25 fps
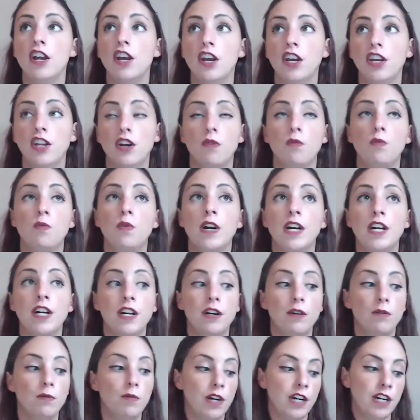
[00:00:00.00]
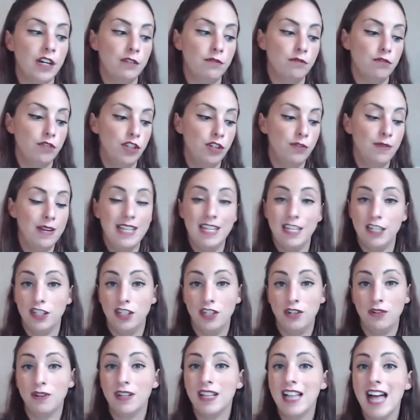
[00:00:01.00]
we're doing this
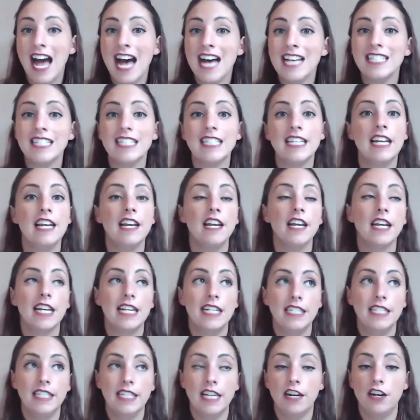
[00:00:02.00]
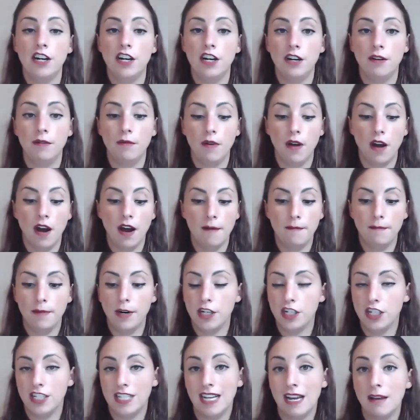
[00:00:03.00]
new class, consider
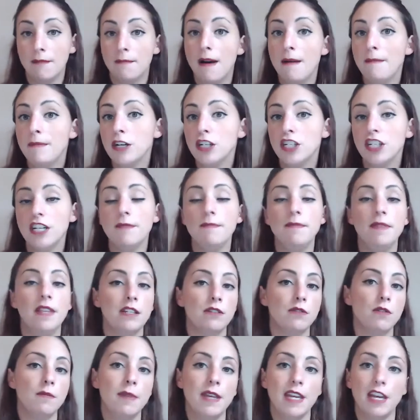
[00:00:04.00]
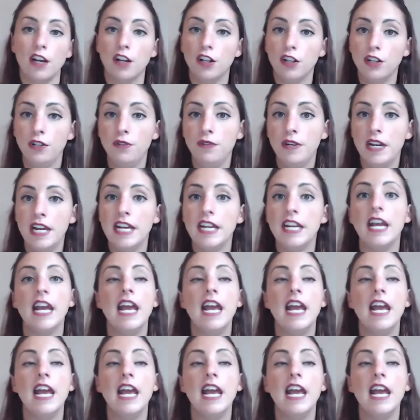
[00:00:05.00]
purchasing a membership, this will be included.